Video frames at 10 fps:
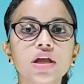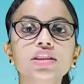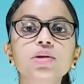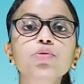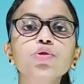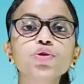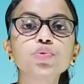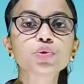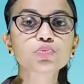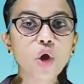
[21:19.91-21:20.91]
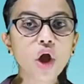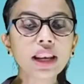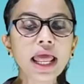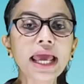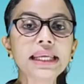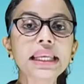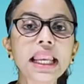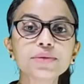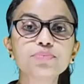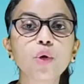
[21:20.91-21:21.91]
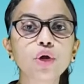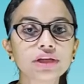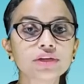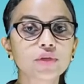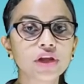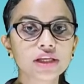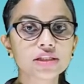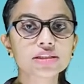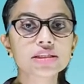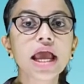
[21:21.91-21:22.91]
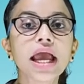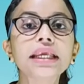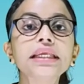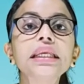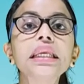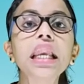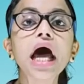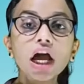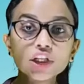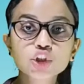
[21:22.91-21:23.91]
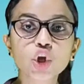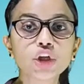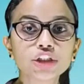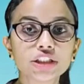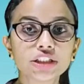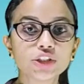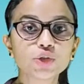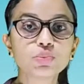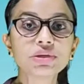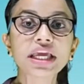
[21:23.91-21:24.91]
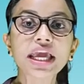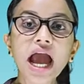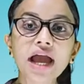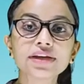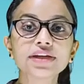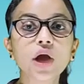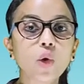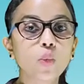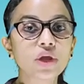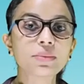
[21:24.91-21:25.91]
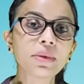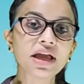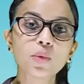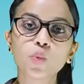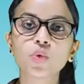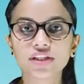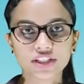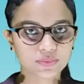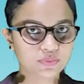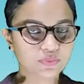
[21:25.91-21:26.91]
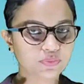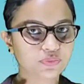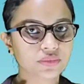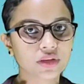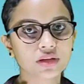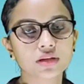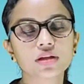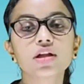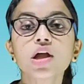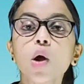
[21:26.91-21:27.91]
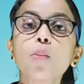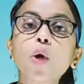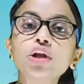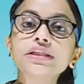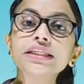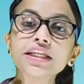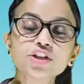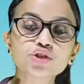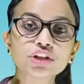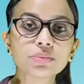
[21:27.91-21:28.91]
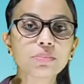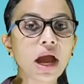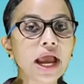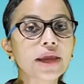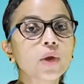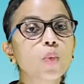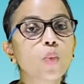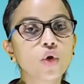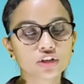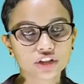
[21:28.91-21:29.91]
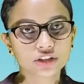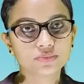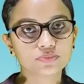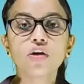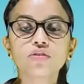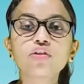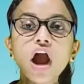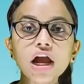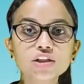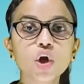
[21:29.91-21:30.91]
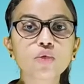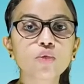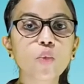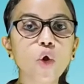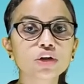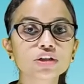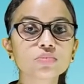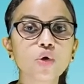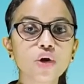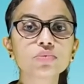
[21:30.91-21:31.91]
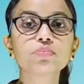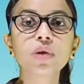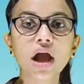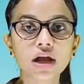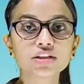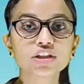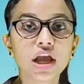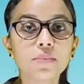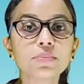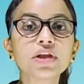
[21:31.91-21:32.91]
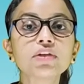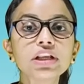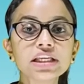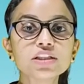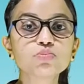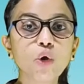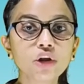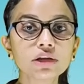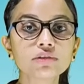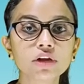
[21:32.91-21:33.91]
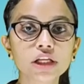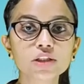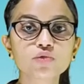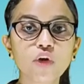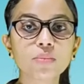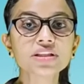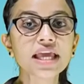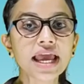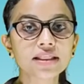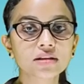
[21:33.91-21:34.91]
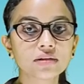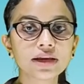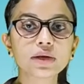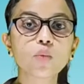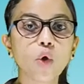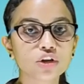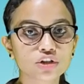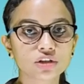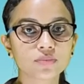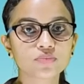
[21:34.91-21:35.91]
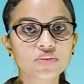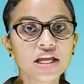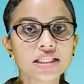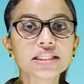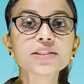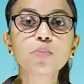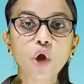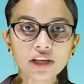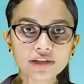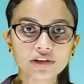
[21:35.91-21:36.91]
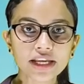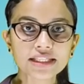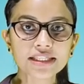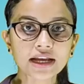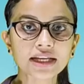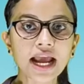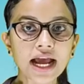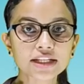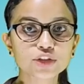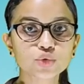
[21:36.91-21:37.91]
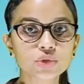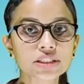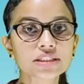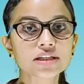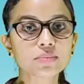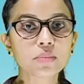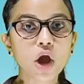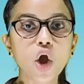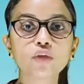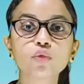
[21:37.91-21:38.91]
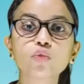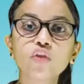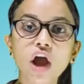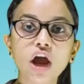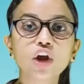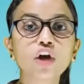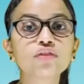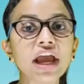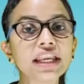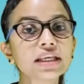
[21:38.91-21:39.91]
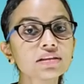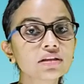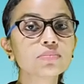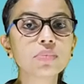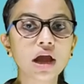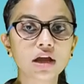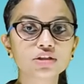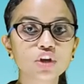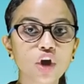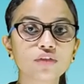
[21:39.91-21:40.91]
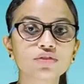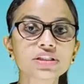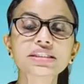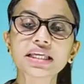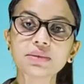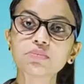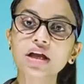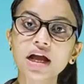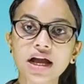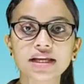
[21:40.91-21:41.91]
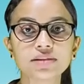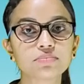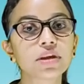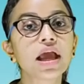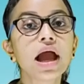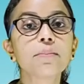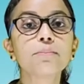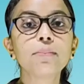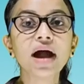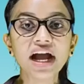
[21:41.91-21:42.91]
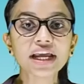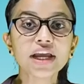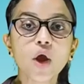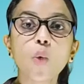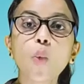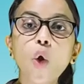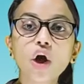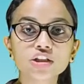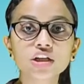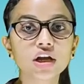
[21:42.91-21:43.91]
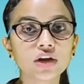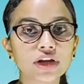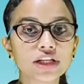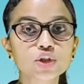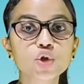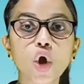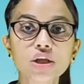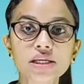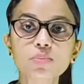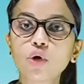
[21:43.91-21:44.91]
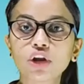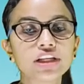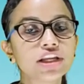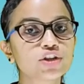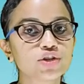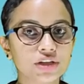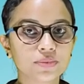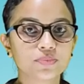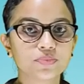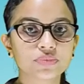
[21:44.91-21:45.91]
They produce small and light pollen grains in large quantity to be carried away by wind. Pollination by water. Flowers of a waterborne plant may release pollen grains from its anther in water. These pollen grains are carried to the stigma of the flower of another plant of the same kind by water currents causing pollination.